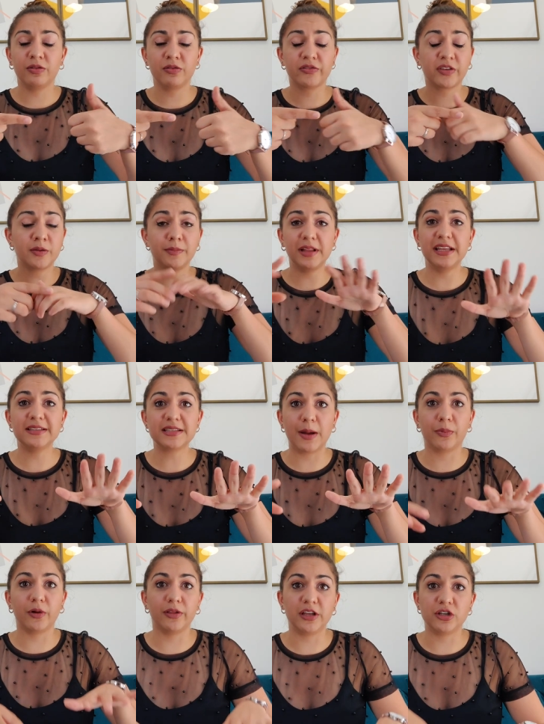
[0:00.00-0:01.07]
It's completely
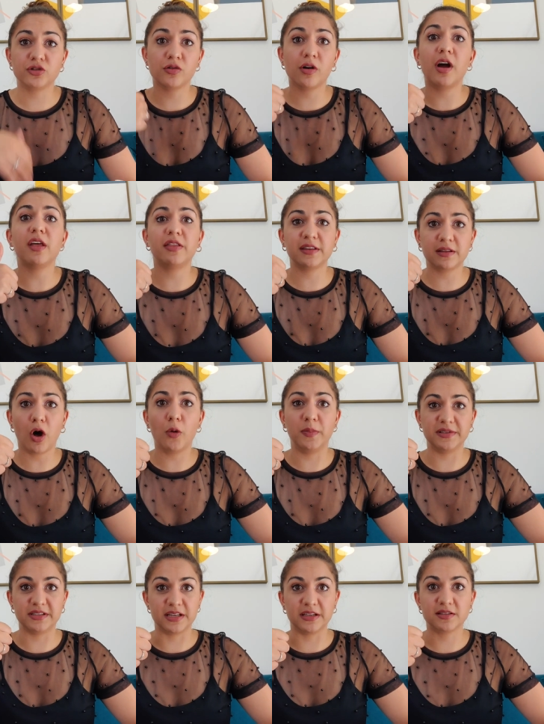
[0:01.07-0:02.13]
separately, try the
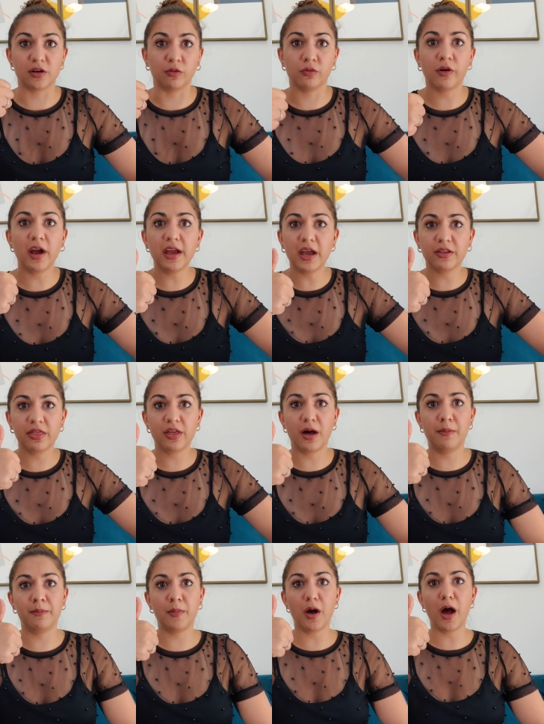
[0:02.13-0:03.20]
opposite. So right
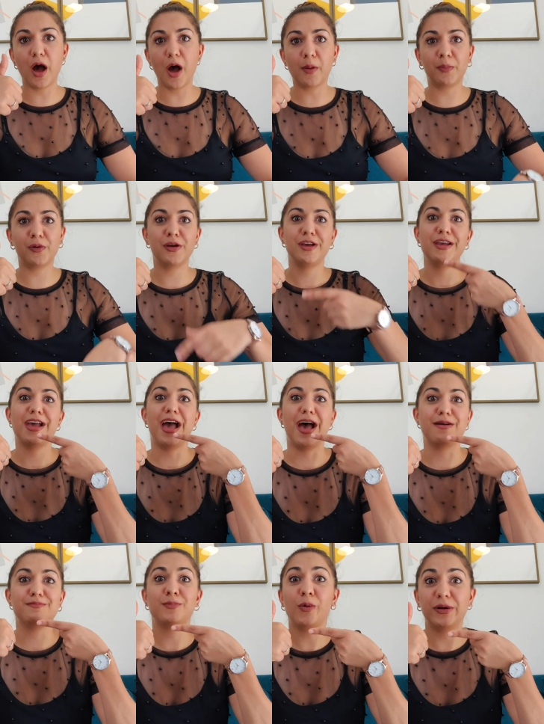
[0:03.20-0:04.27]
thumb up
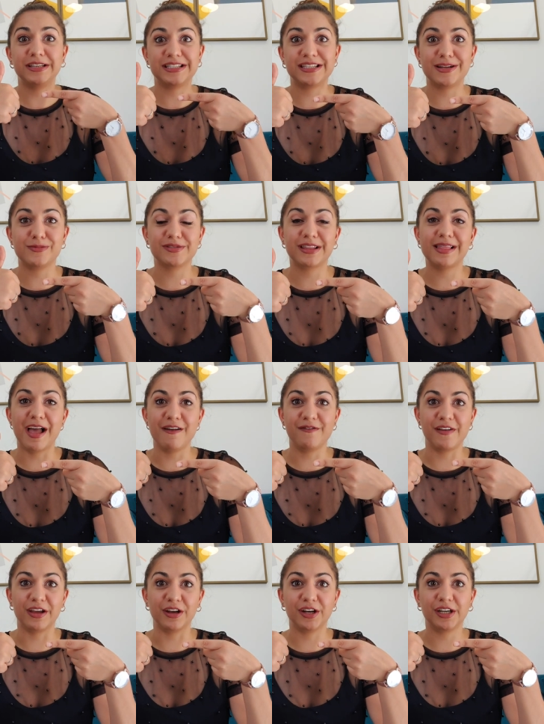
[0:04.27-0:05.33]
and point at it with the left
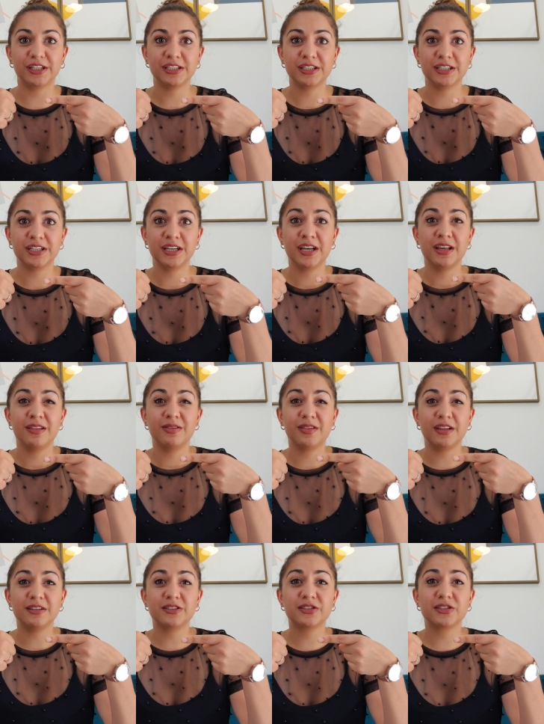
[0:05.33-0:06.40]
finger.
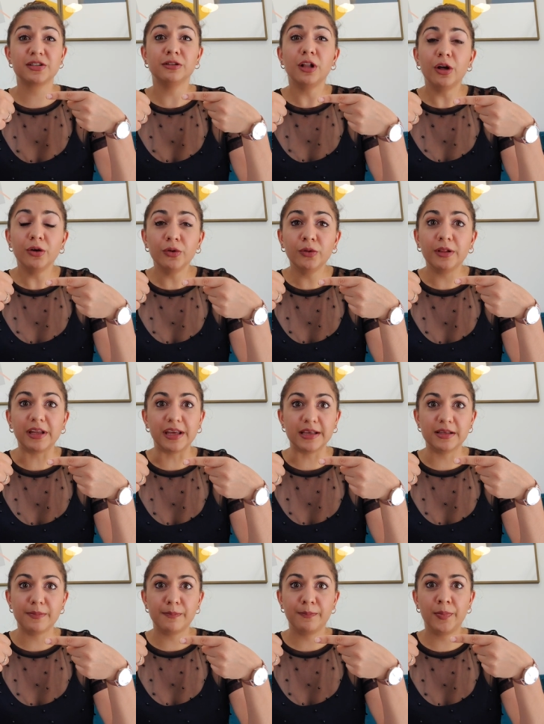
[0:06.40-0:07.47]
Then
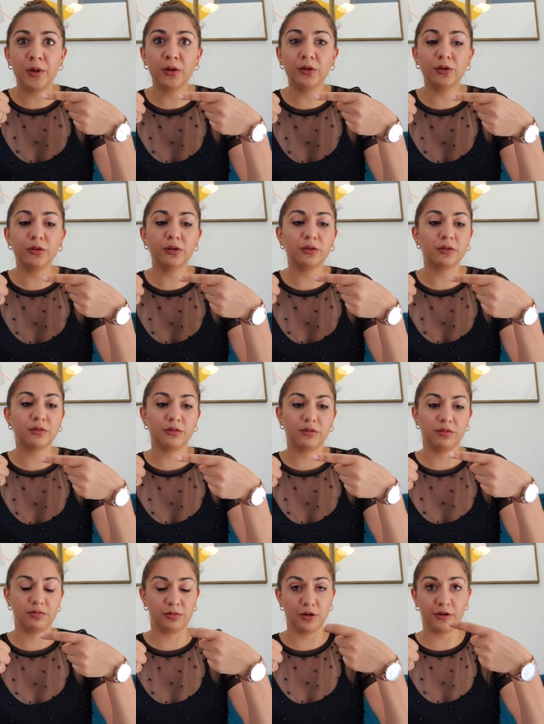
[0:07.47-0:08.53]
slowly pull
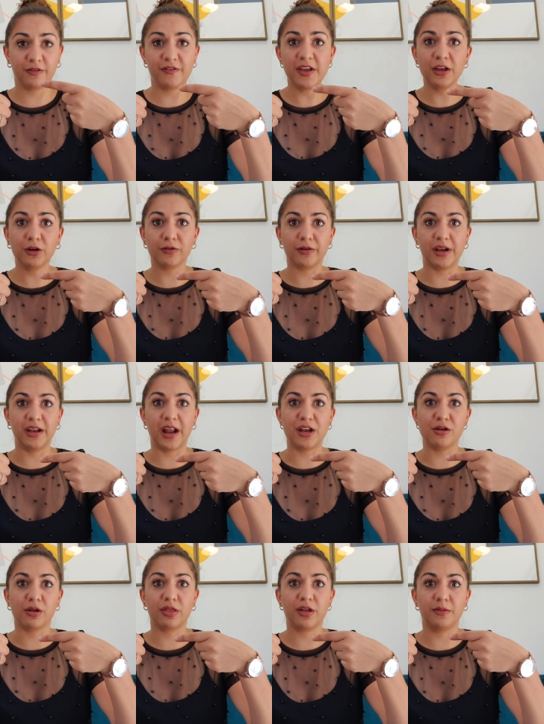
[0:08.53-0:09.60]
your finger in and
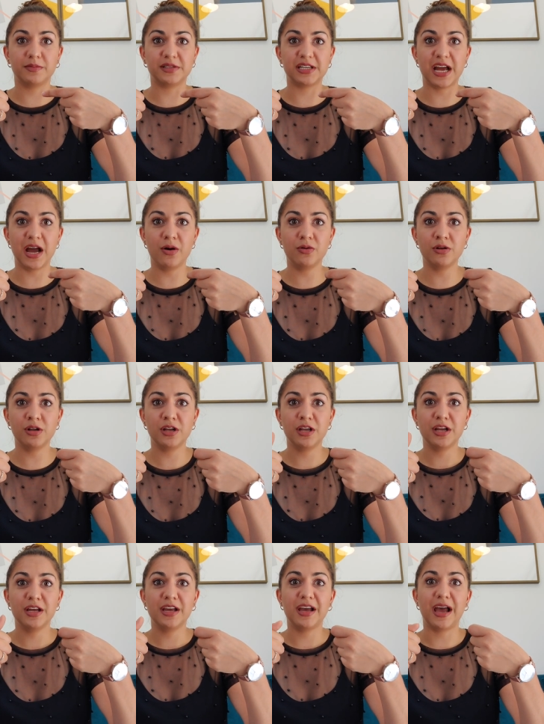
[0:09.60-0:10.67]
your thumb down
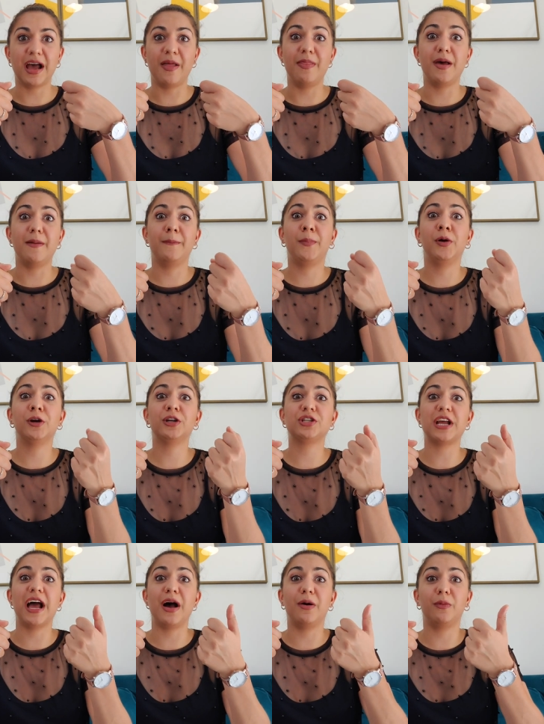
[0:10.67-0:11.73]
and then push
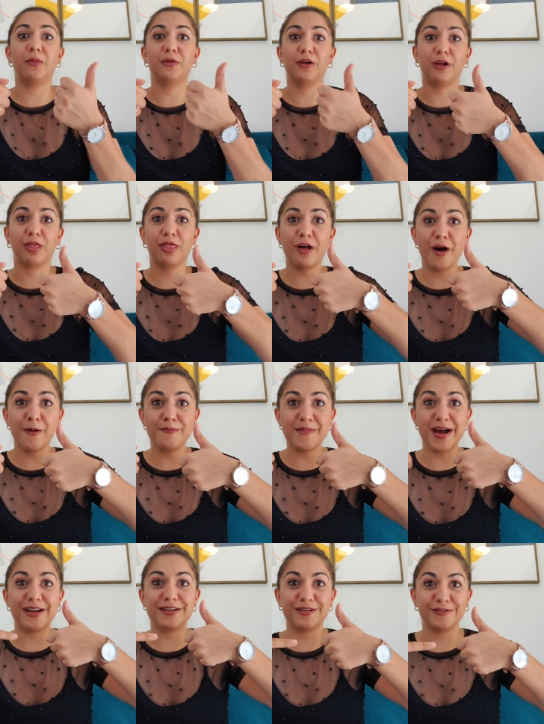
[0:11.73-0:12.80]
out your thumb
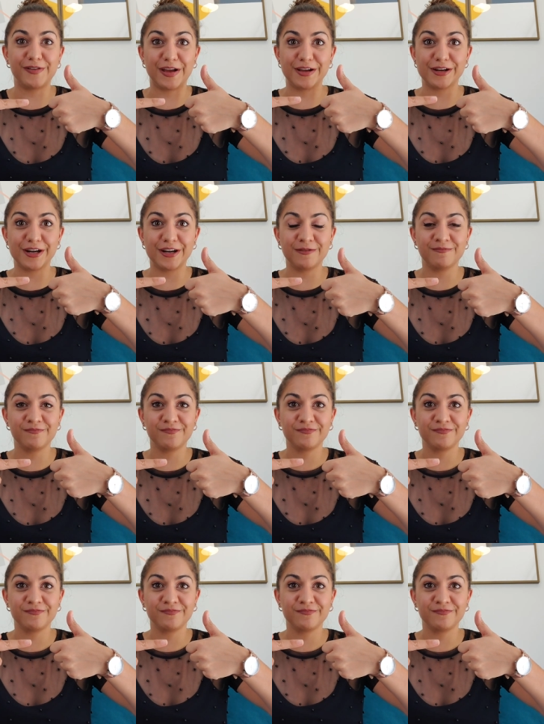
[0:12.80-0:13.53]
and your finger